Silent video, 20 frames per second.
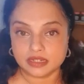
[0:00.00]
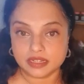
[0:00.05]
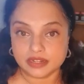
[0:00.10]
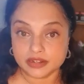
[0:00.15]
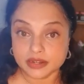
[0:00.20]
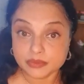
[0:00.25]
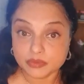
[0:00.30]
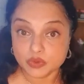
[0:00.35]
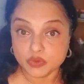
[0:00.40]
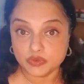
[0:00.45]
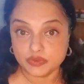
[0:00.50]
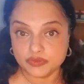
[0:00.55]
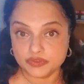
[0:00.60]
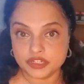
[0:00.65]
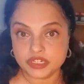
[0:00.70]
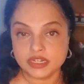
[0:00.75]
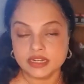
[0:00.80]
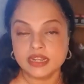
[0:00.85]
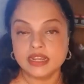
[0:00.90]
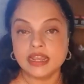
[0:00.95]
removed,
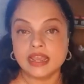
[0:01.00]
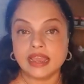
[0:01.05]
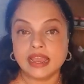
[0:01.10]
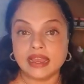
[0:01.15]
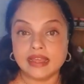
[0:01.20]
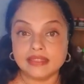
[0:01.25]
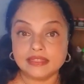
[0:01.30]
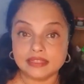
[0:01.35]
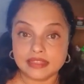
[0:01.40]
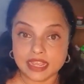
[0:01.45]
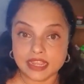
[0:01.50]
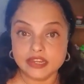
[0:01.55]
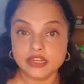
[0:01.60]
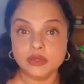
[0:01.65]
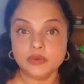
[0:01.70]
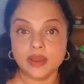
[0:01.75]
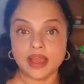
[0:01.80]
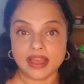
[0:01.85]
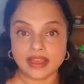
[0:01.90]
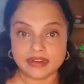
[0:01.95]
and then
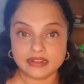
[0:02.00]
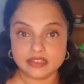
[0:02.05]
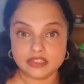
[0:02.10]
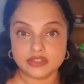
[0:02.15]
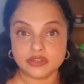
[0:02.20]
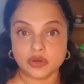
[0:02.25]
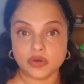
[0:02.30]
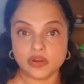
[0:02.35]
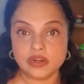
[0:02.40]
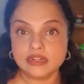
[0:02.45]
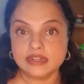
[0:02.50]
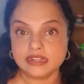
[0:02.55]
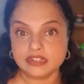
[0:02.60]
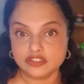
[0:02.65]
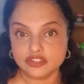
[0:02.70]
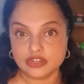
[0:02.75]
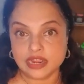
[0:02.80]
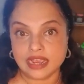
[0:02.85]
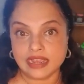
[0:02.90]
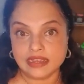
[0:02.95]
you add salt
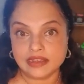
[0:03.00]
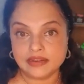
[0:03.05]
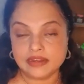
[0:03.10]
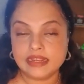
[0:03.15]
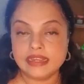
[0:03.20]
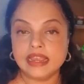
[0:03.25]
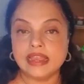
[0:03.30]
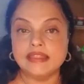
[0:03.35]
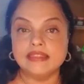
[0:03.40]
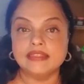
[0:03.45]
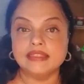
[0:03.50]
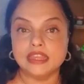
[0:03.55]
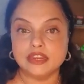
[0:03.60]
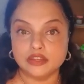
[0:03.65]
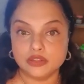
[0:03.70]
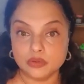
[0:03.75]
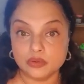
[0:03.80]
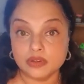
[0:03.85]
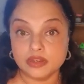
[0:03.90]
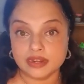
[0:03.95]
and jaggery, and
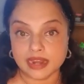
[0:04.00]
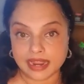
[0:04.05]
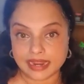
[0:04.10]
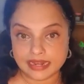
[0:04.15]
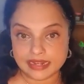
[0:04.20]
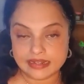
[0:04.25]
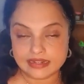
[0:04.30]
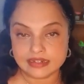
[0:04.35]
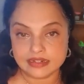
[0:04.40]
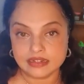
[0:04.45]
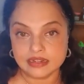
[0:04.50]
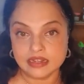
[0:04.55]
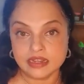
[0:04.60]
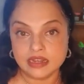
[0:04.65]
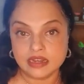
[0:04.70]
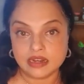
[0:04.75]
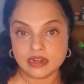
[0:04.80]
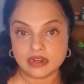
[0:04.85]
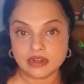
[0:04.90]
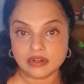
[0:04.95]
then you grind
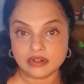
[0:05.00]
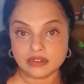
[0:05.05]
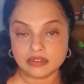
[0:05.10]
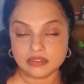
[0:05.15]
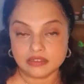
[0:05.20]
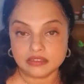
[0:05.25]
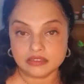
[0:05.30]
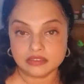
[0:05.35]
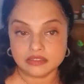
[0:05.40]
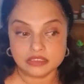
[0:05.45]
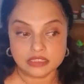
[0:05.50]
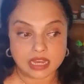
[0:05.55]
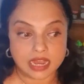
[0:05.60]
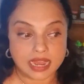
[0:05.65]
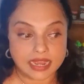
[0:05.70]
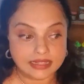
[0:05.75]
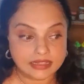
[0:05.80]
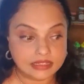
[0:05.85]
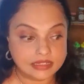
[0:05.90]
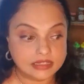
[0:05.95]

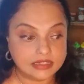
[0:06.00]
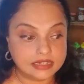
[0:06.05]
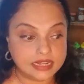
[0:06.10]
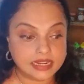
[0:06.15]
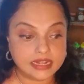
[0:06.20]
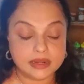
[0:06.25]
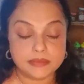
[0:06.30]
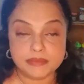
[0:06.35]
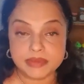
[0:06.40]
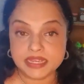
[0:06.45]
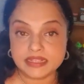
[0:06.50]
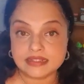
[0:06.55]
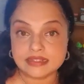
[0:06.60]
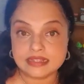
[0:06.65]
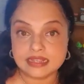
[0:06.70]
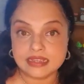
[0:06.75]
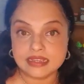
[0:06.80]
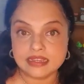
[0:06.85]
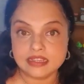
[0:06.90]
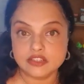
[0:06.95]
either in a
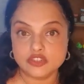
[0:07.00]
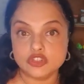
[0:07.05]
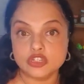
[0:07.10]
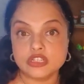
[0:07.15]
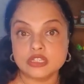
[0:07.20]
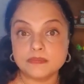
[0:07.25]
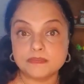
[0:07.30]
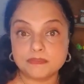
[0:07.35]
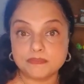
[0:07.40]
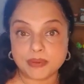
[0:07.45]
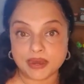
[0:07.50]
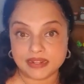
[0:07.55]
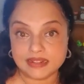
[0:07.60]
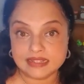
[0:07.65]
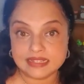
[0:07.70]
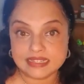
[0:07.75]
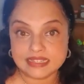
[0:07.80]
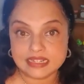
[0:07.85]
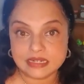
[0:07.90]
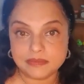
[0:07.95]
mixie, just
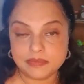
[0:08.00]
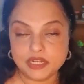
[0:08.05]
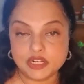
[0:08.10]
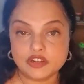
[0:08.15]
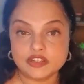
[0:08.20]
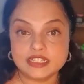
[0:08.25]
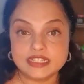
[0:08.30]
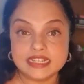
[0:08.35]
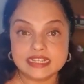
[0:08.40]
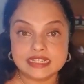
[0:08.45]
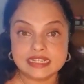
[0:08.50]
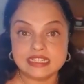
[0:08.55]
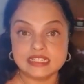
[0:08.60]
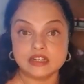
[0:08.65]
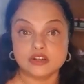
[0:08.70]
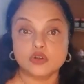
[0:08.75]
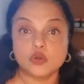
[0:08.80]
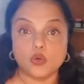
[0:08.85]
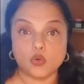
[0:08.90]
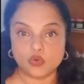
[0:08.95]
pulse it, because this is a
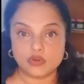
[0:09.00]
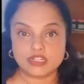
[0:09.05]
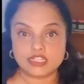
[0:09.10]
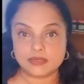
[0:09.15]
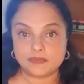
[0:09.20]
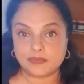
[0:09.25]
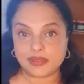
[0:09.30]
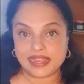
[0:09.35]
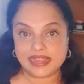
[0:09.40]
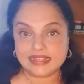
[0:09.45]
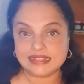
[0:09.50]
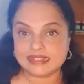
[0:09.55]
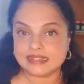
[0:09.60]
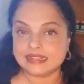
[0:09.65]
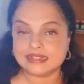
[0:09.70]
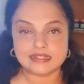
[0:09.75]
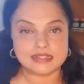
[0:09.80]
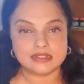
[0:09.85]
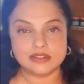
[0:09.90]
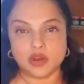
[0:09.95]
coarse paste.
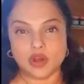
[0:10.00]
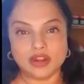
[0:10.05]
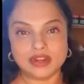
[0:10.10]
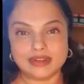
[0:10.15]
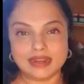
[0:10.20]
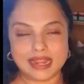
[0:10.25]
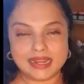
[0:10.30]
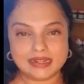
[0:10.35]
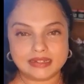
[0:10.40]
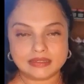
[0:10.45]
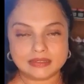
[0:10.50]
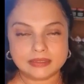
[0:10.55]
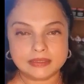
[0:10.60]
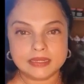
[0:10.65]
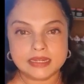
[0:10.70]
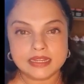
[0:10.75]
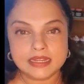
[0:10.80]
It's not like a